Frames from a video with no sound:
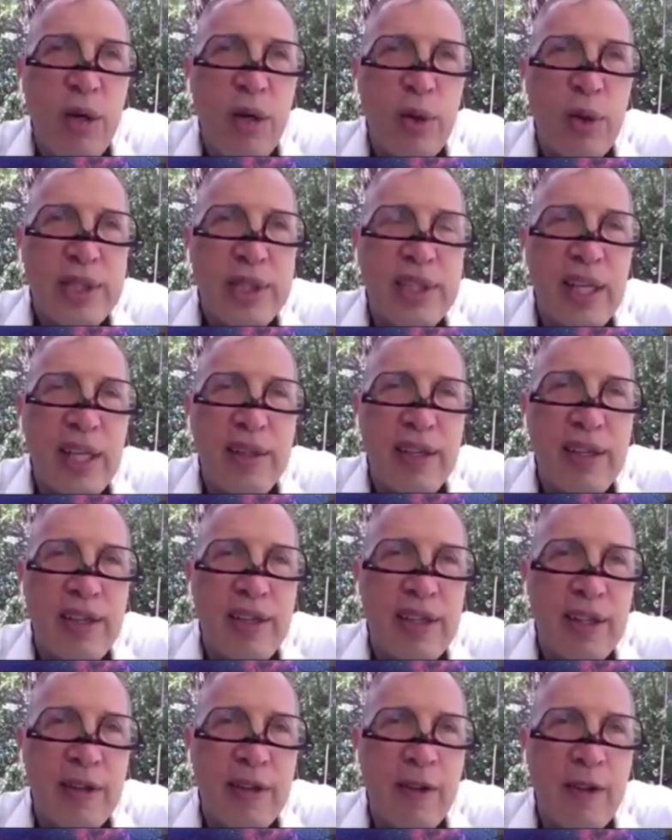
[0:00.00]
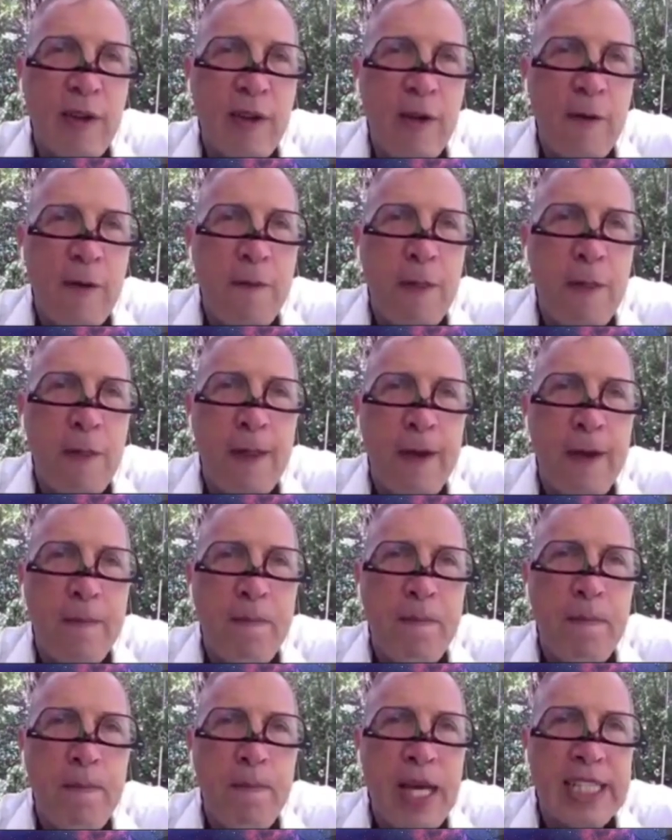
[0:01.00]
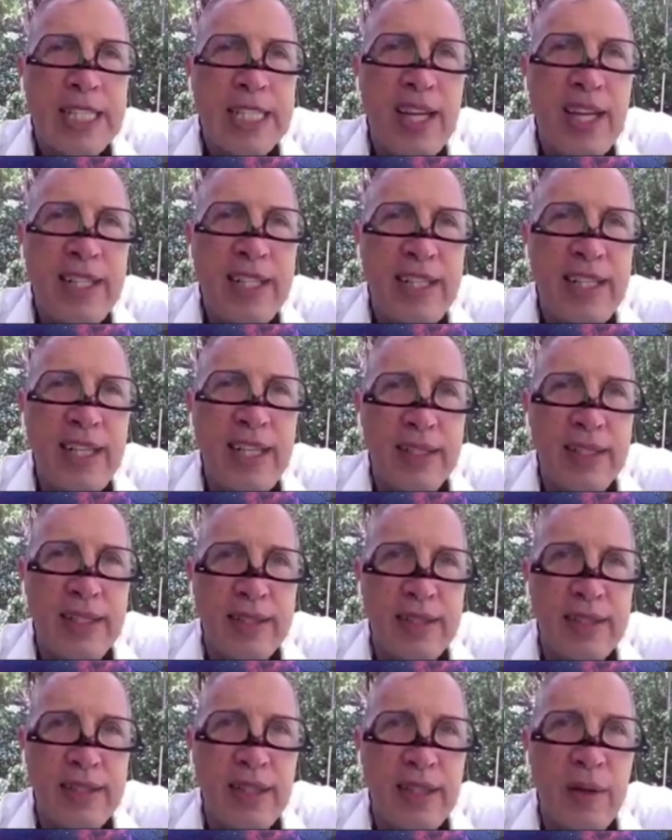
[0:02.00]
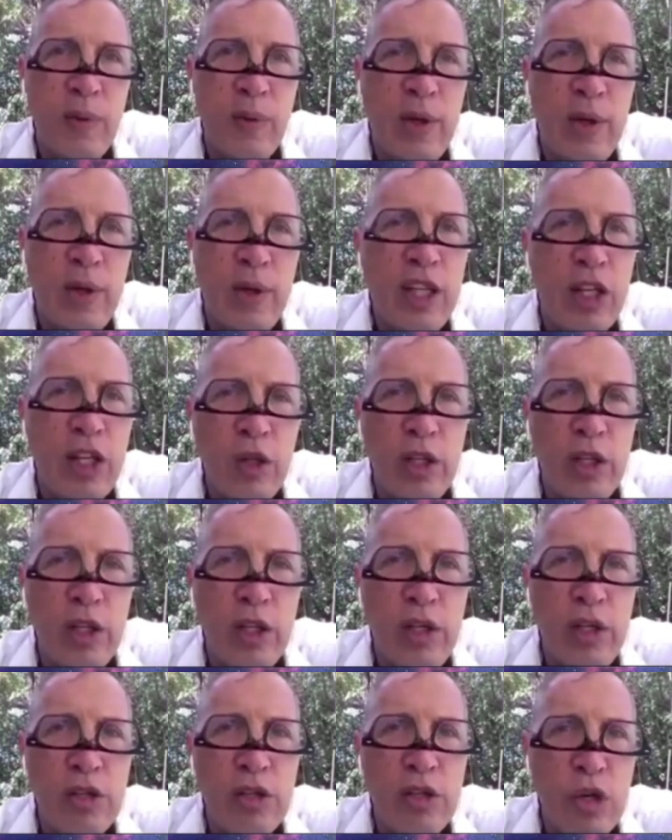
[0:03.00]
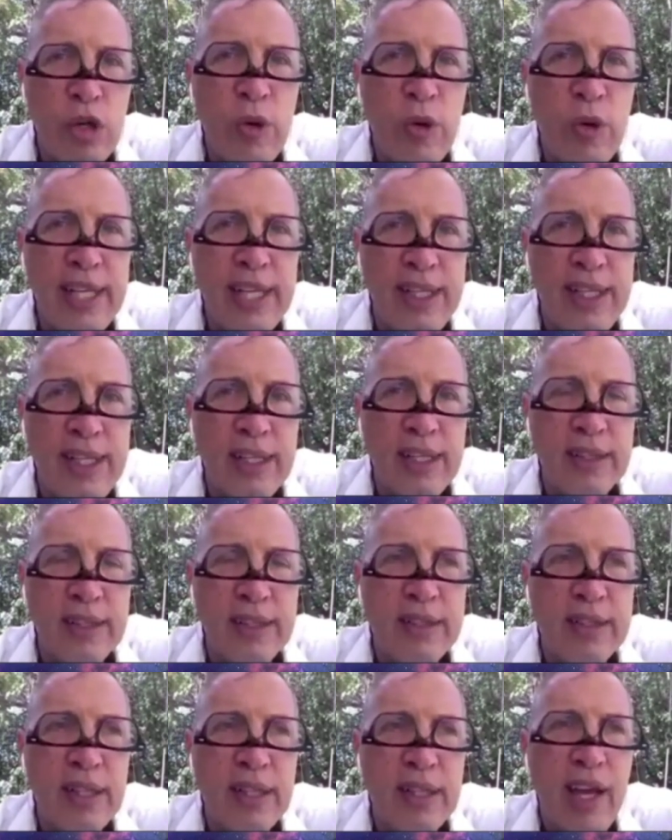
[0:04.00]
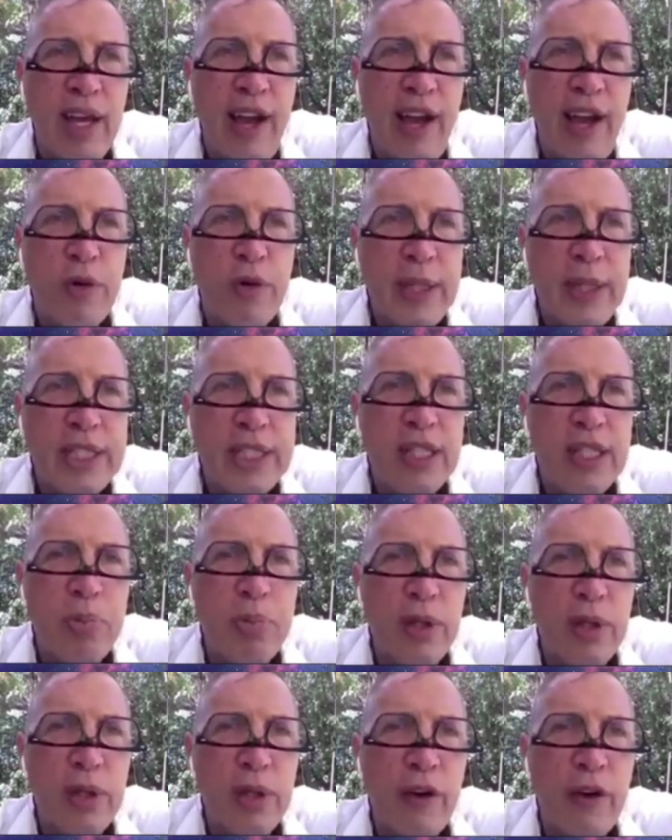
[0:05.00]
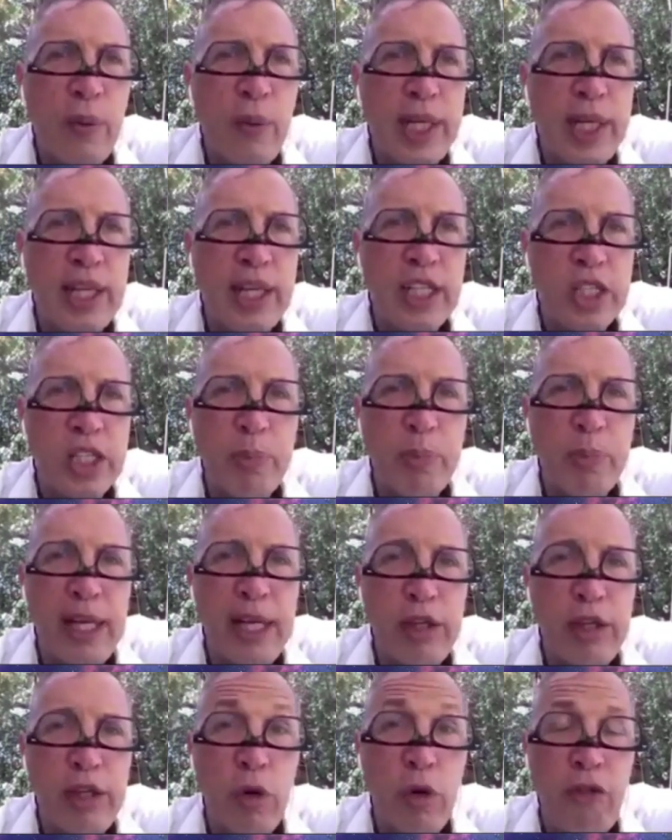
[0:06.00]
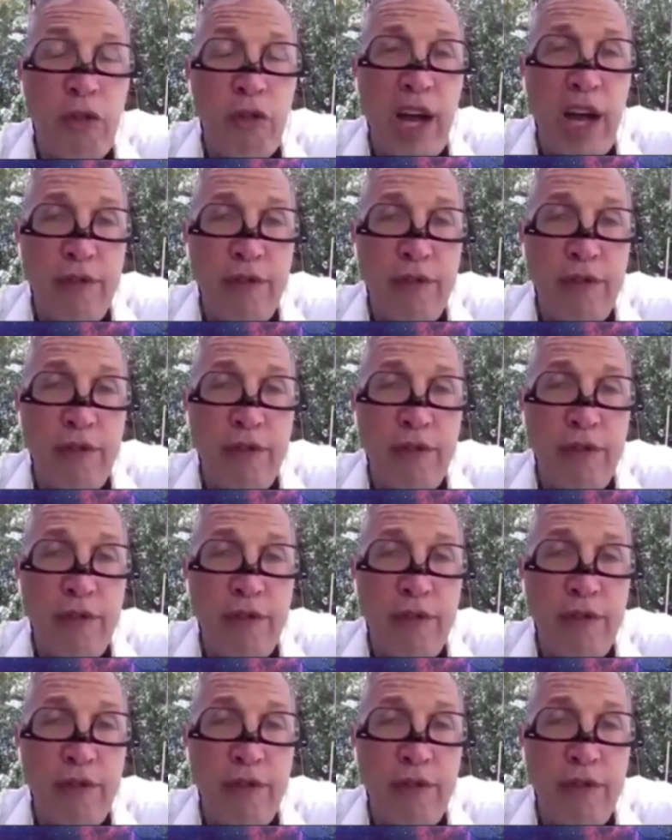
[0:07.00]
I always say that the best ideas, the really good, true ideas, have to be simple enough that we can explain it to a